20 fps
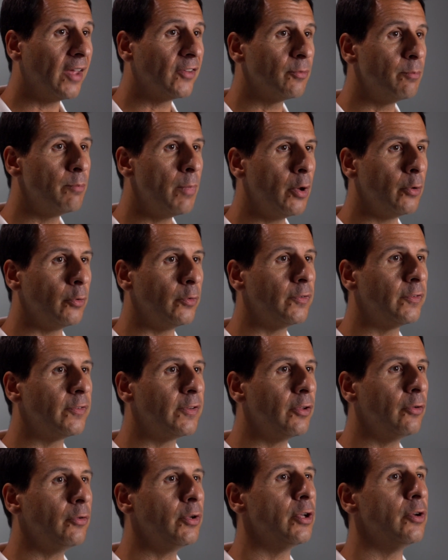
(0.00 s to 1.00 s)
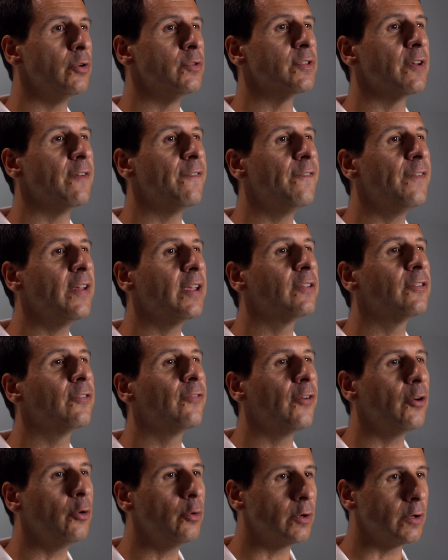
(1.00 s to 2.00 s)
as most still use a
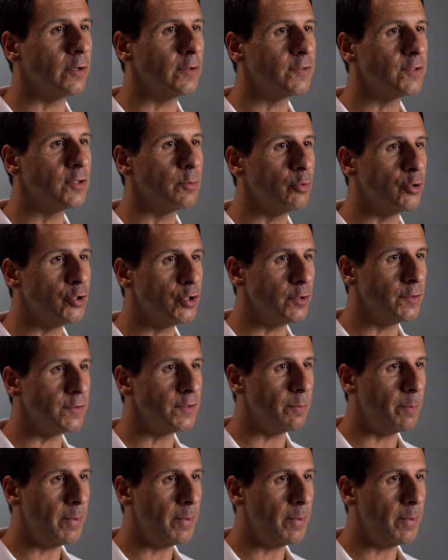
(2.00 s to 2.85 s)
fixed focus to produce